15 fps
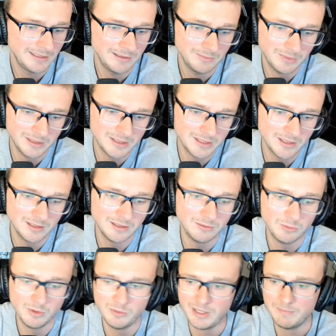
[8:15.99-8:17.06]
But
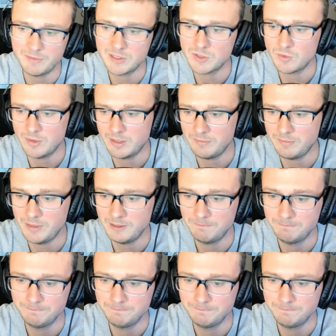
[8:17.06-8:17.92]
we'll wrap this one up, man.